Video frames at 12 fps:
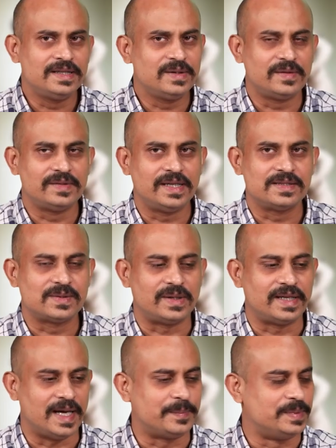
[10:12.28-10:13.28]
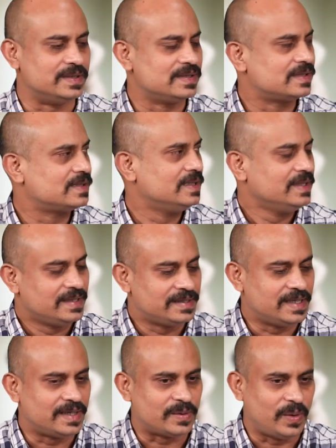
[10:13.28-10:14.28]
nothing of that sort happens.
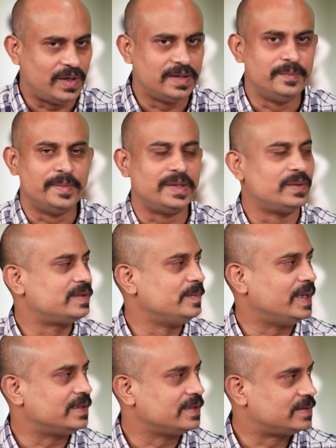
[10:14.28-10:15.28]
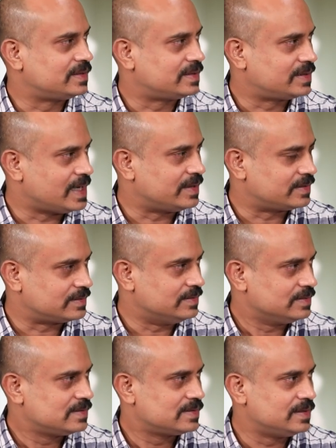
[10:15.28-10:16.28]
They are all melodramatic
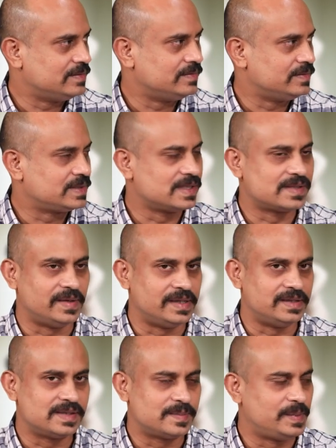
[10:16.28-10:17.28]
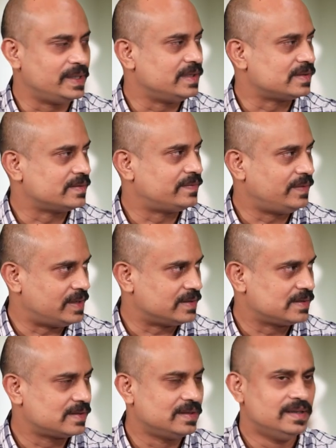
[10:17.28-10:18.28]
characters, and which is why this play is a
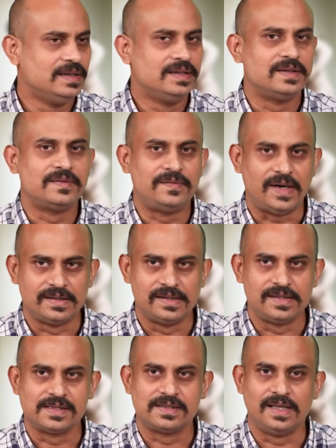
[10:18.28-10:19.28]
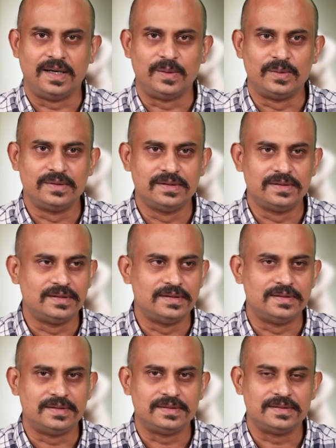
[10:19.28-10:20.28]
farce. The father is loud,
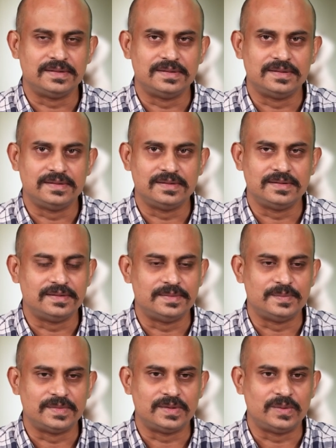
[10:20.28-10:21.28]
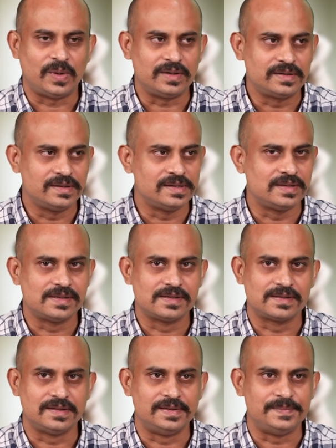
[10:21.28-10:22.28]
the daughter
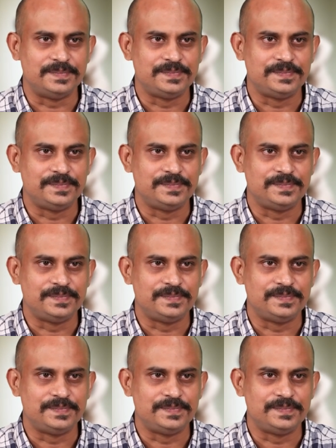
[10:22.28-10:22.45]
is